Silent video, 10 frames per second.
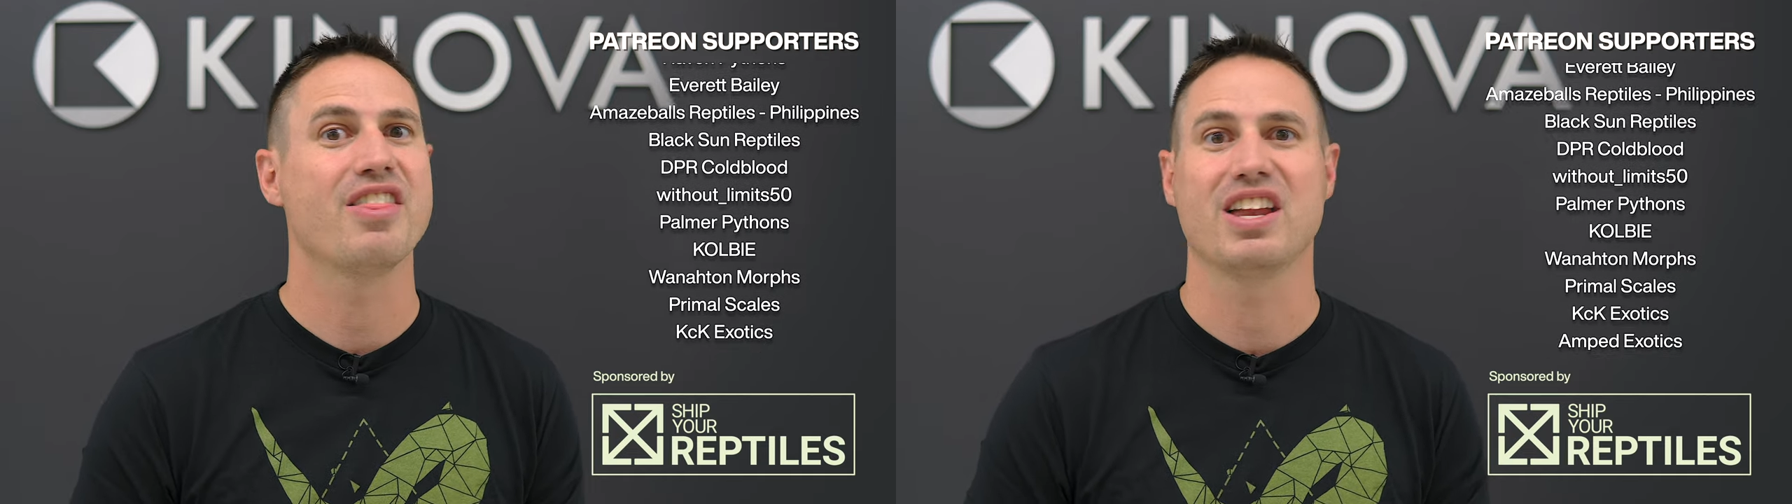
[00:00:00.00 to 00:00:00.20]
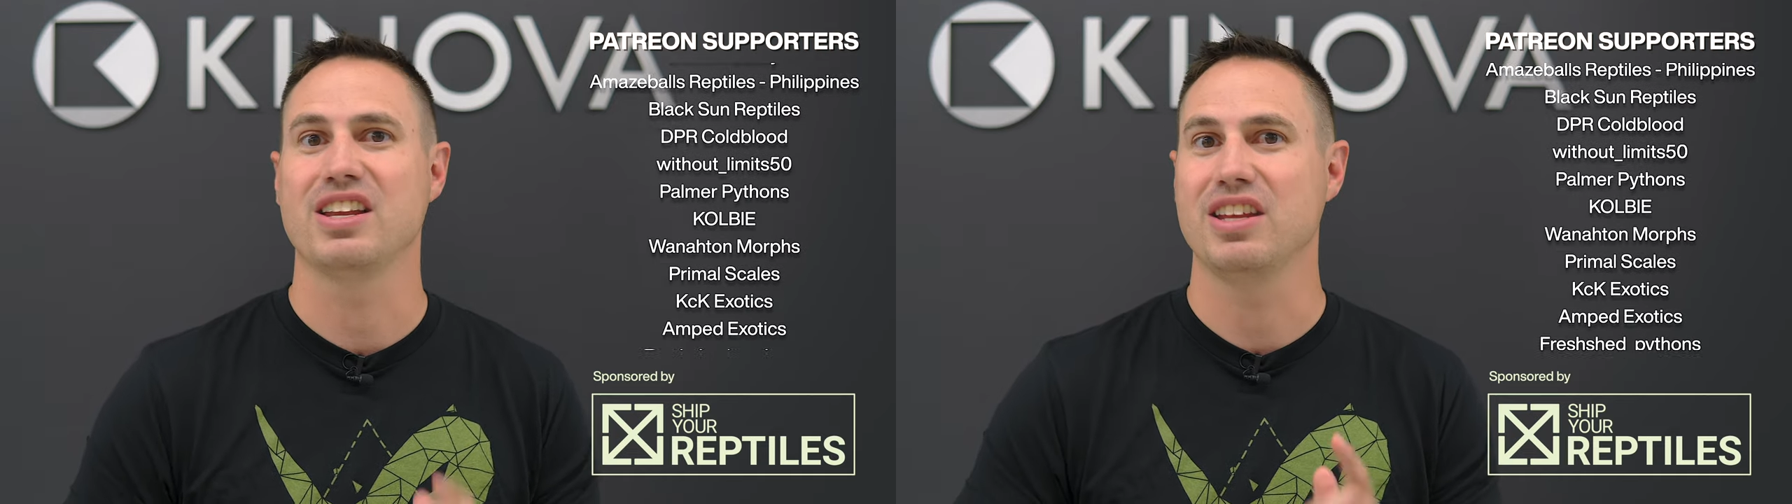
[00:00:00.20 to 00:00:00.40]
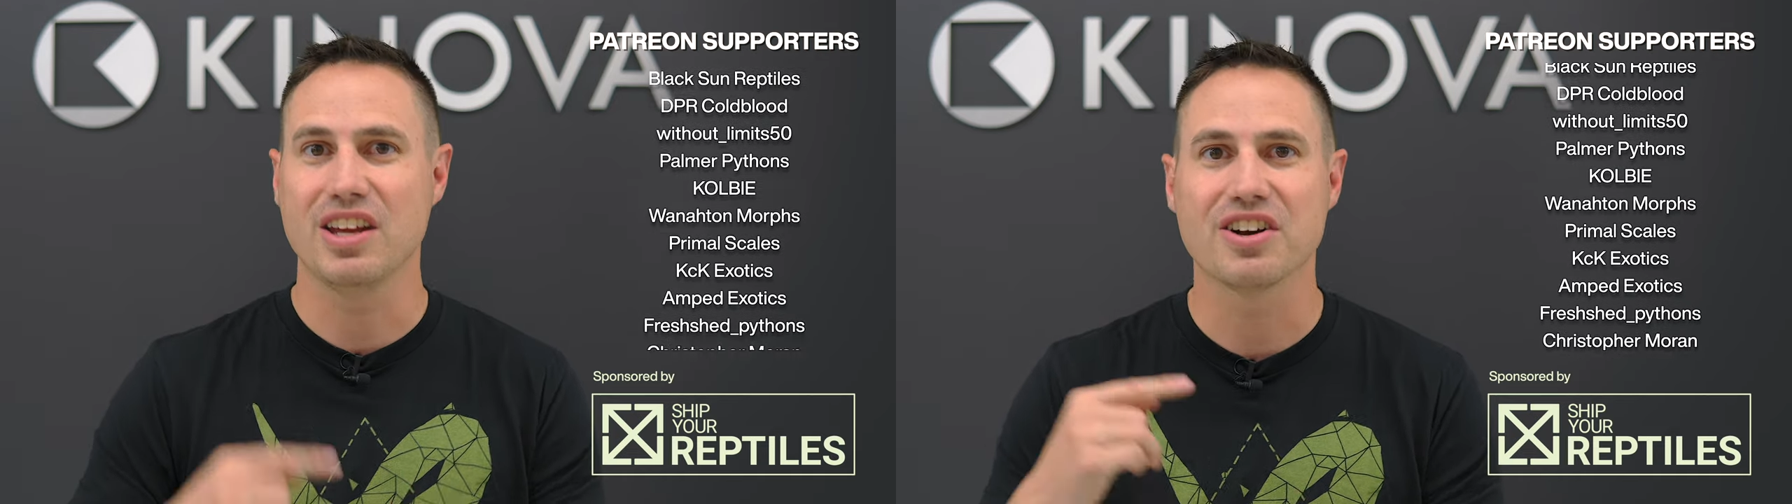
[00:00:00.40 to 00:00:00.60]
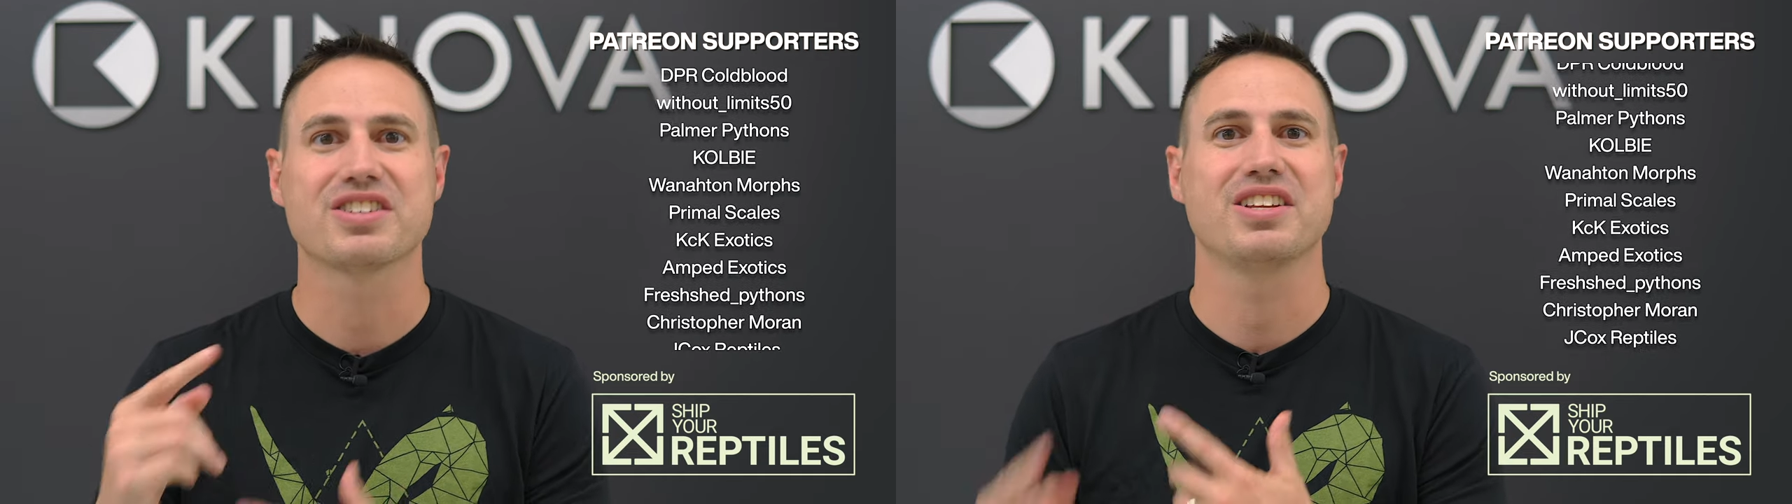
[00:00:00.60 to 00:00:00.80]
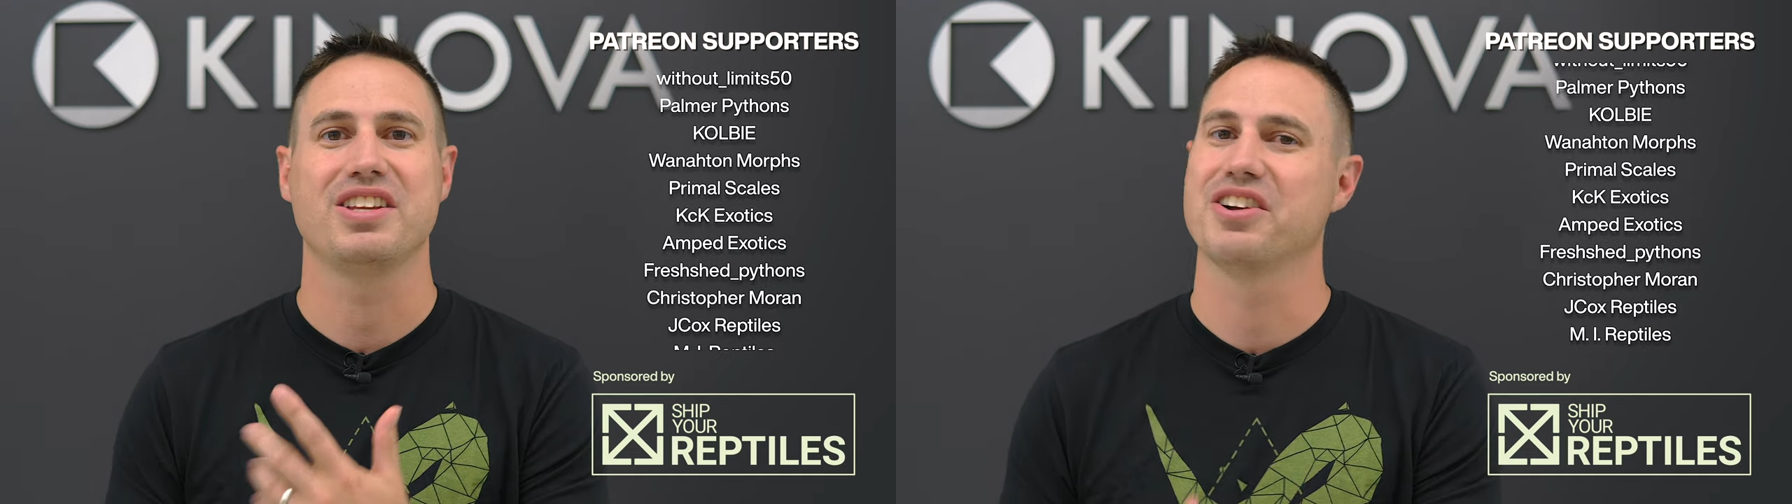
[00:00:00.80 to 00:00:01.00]
and then
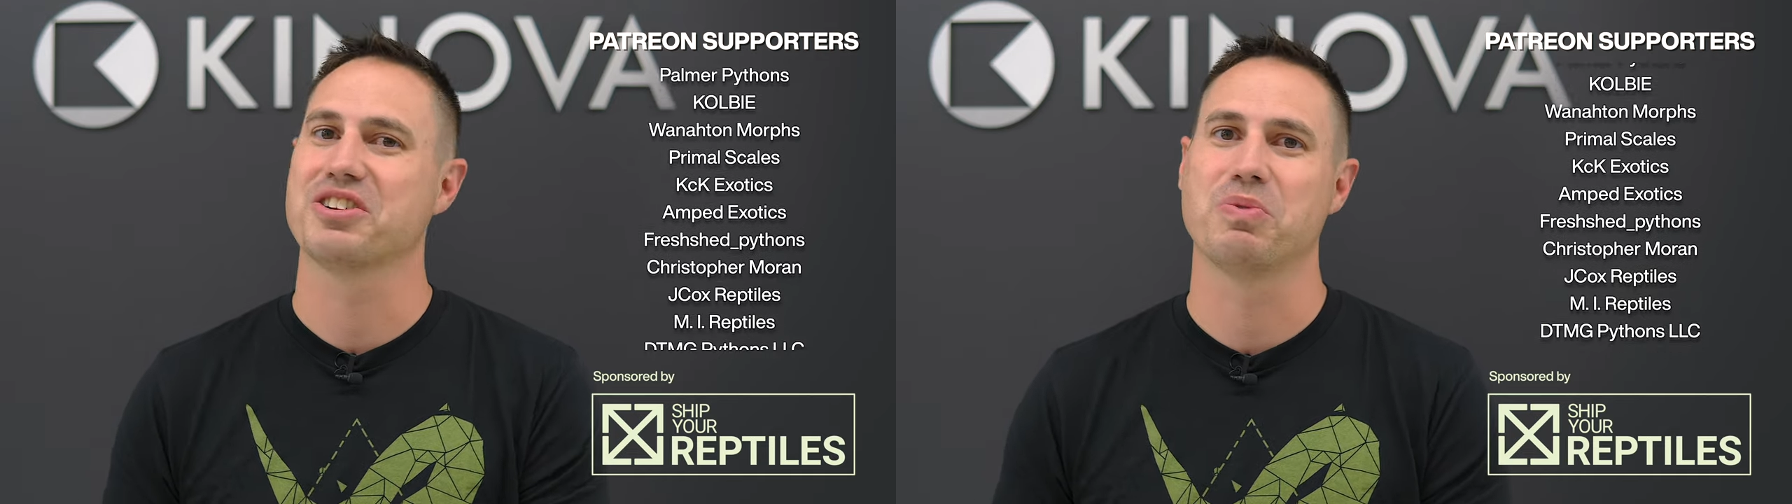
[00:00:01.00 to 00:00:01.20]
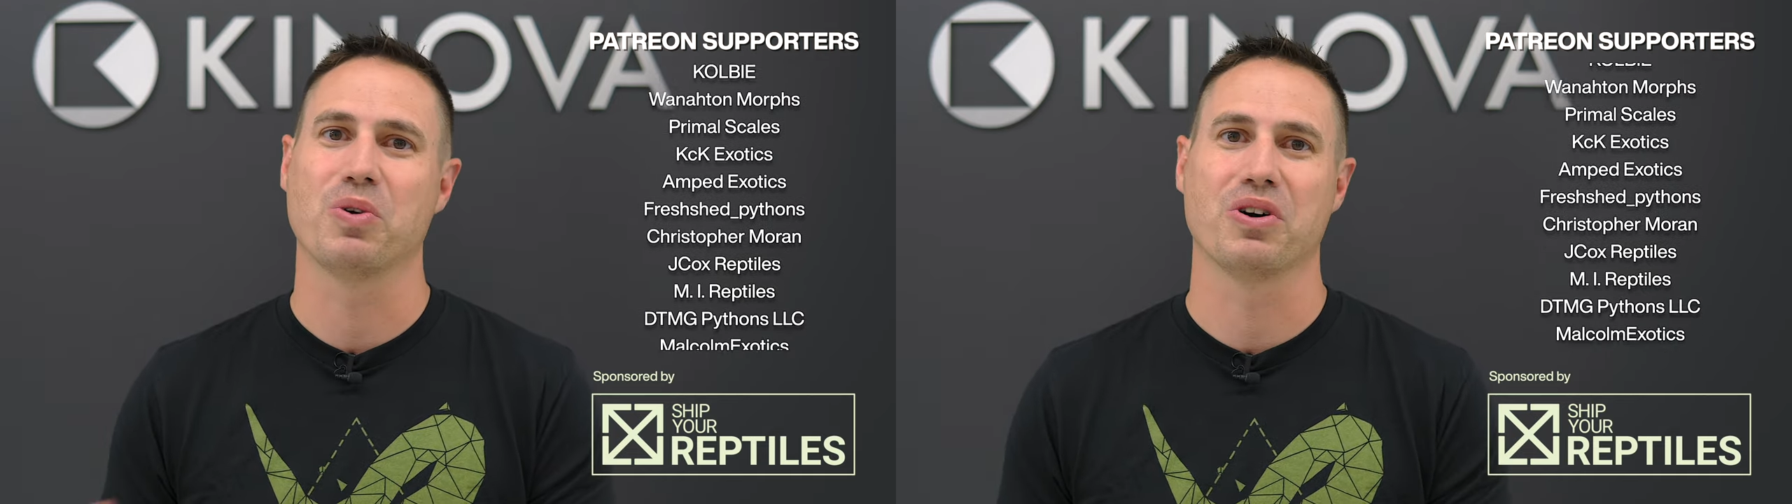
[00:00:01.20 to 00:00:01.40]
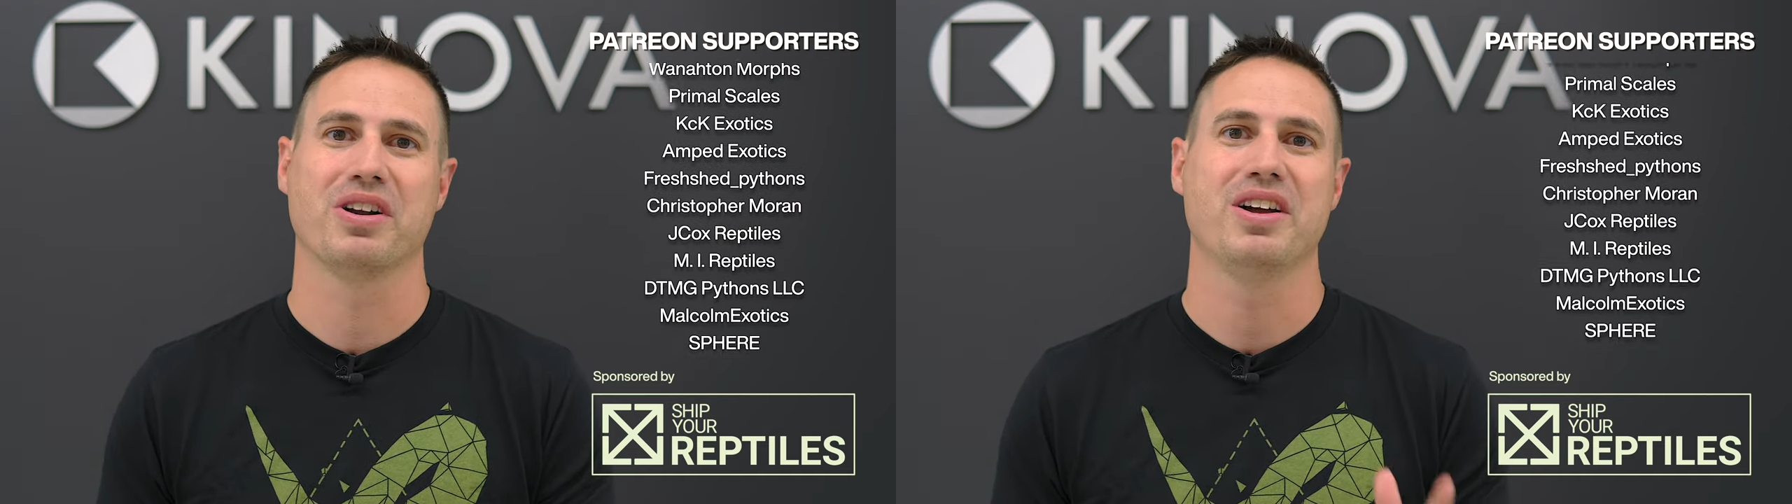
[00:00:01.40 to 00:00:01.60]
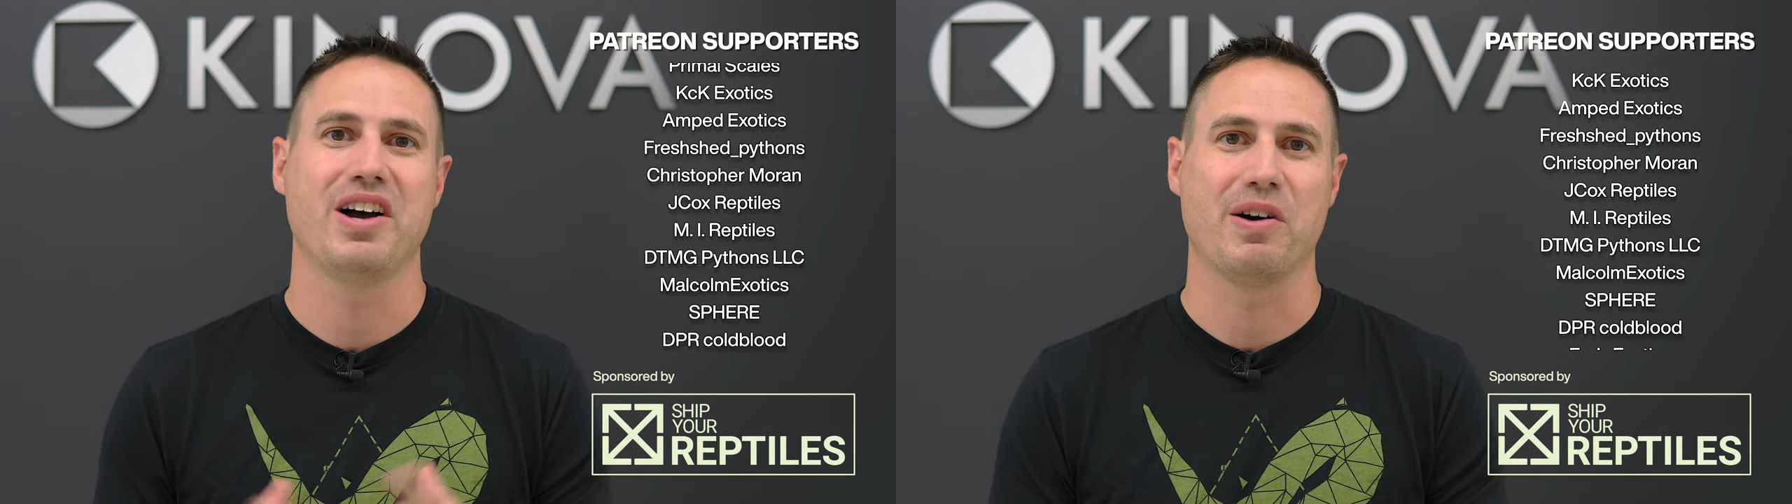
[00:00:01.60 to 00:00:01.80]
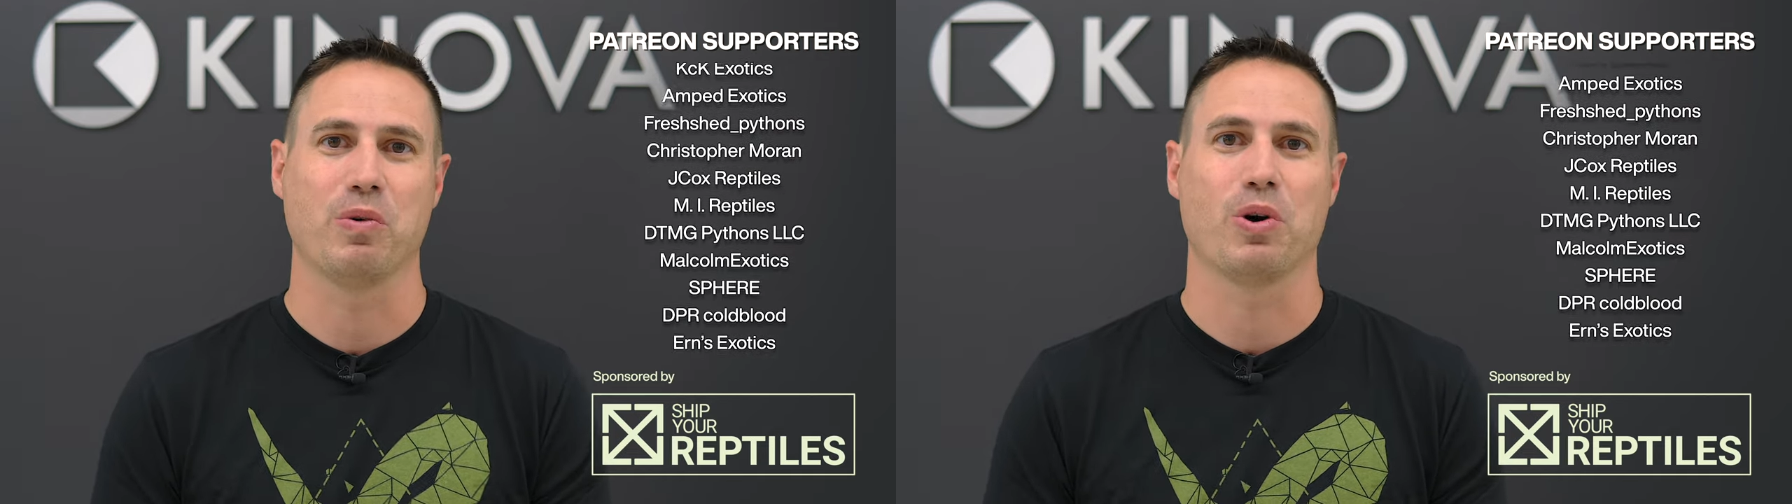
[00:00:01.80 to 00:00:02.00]
years and years more of